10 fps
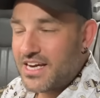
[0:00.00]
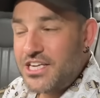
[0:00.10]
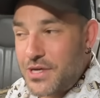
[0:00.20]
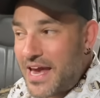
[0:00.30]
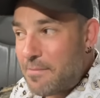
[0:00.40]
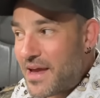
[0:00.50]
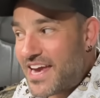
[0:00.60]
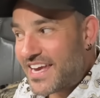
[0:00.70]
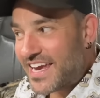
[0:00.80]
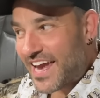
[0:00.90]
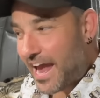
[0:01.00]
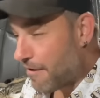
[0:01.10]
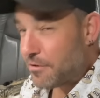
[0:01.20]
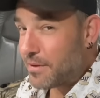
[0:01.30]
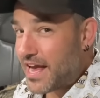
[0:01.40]
you can't make
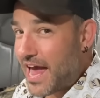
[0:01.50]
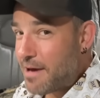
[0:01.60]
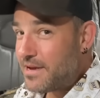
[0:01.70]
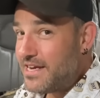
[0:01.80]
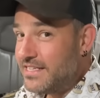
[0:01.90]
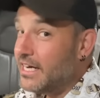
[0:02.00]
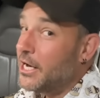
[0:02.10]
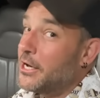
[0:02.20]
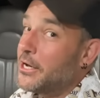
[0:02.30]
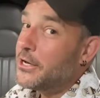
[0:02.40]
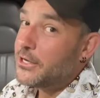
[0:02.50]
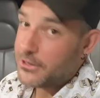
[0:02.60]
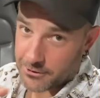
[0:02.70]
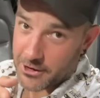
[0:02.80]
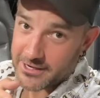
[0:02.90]
everybody happy.
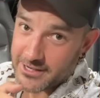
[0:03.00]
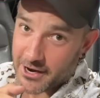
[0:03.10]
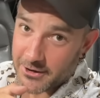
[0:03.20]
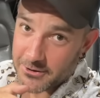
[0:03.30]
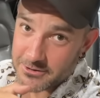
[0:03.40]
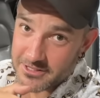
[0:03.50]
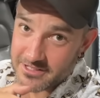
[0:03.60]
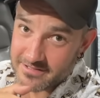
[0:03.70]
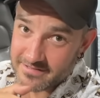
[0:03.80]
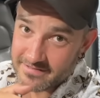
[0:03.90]
You're not tacos.